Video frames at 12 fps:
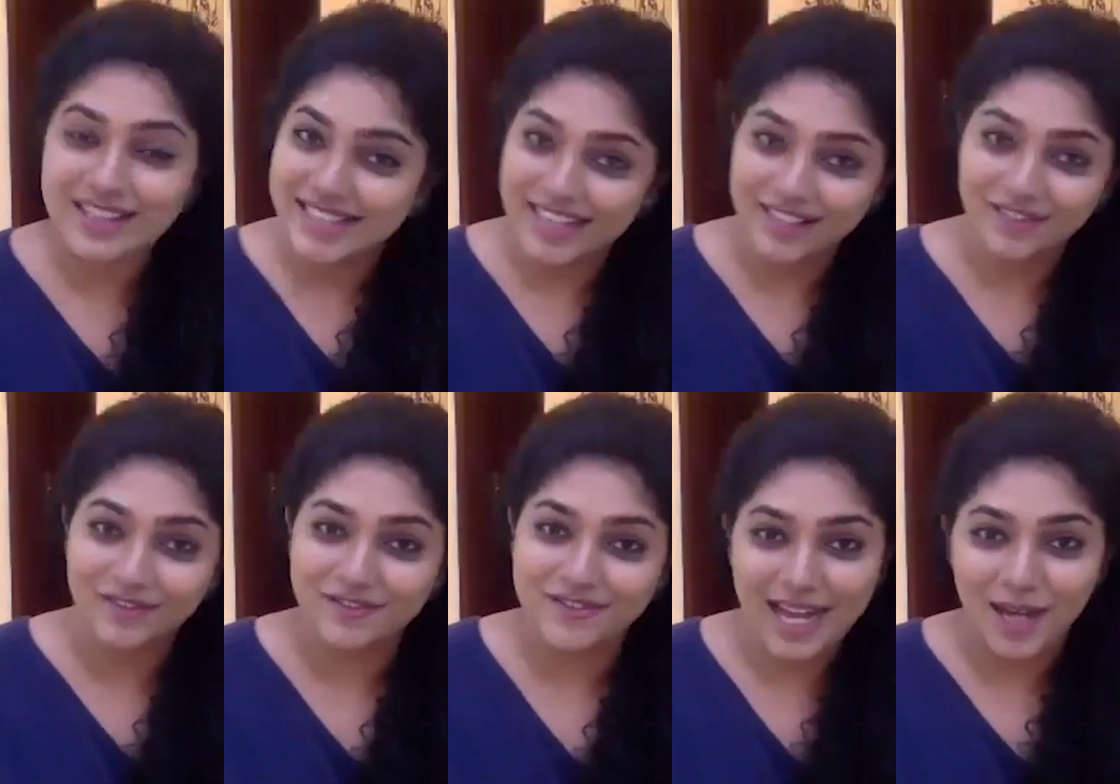safe?
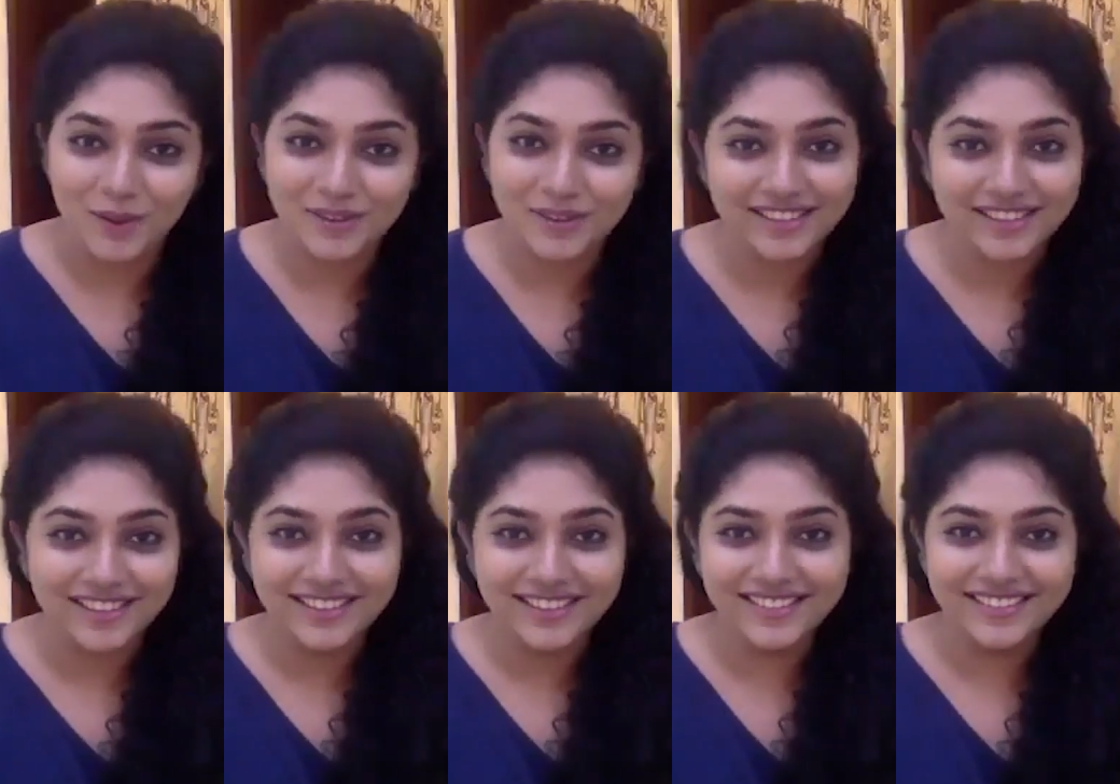sound,
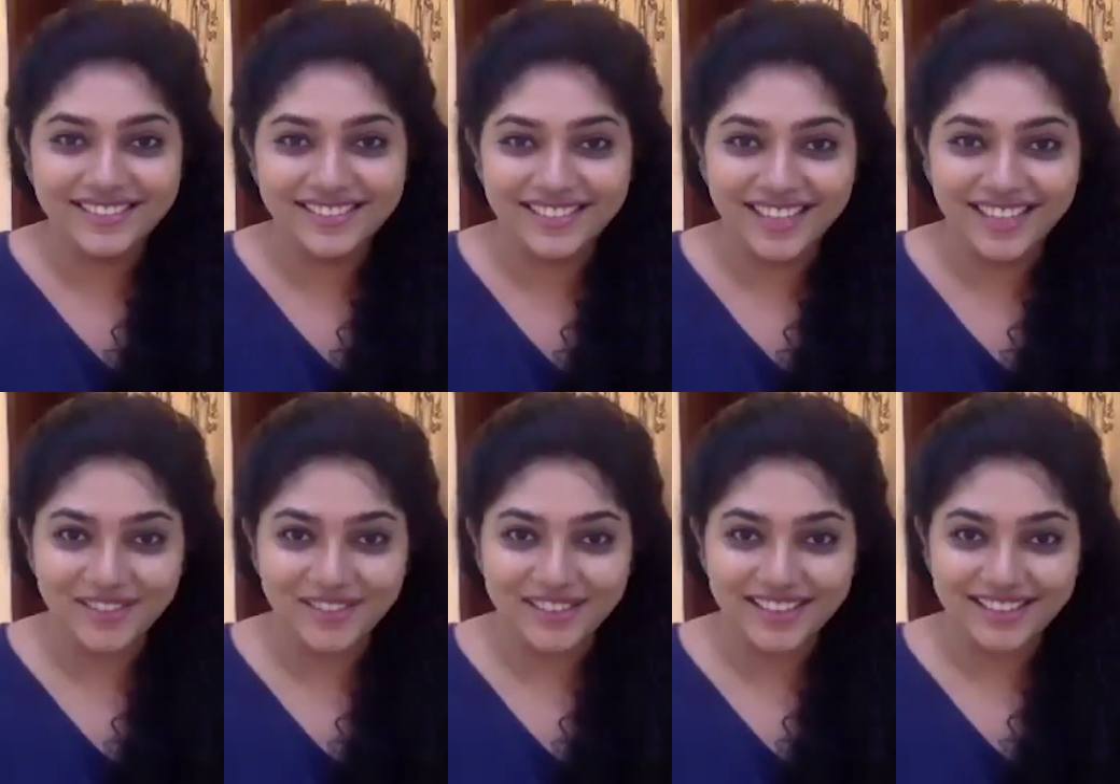
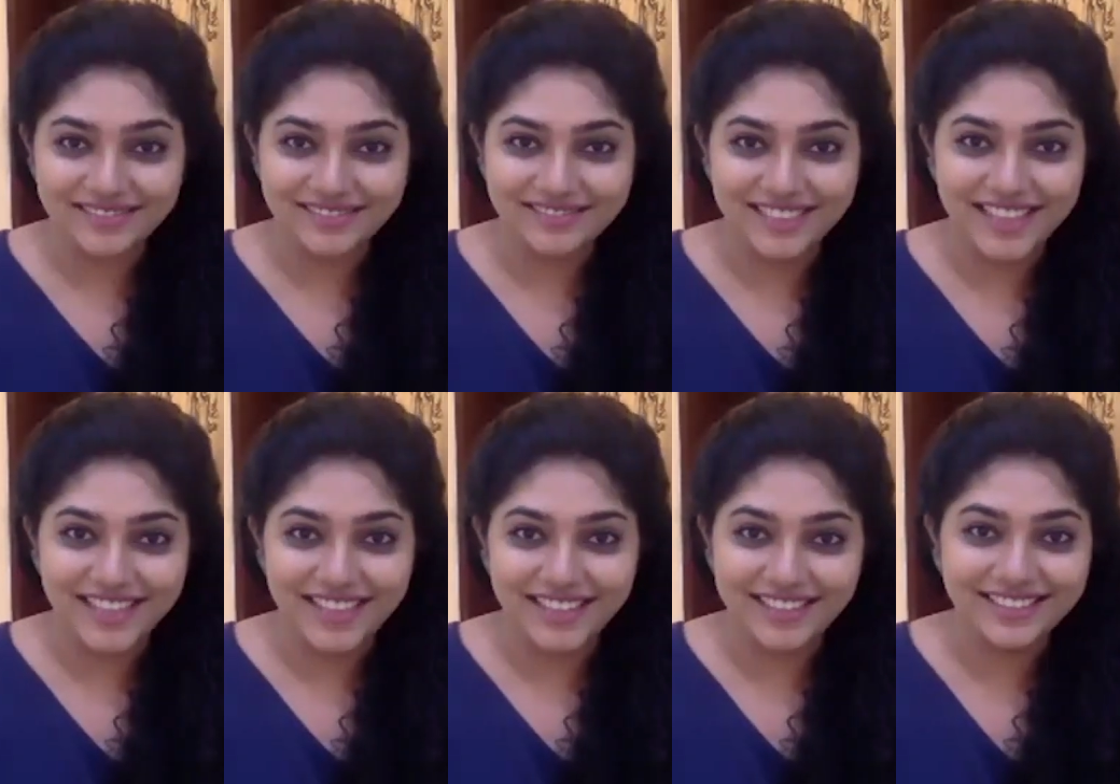everything in
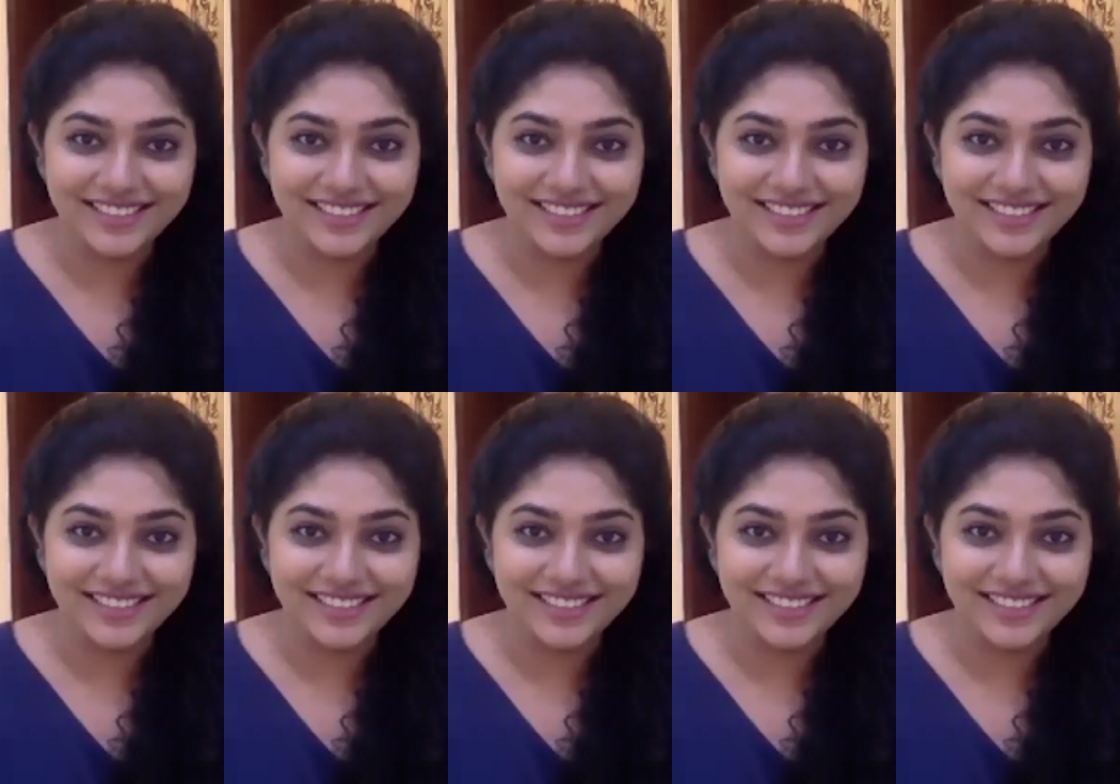Delhi?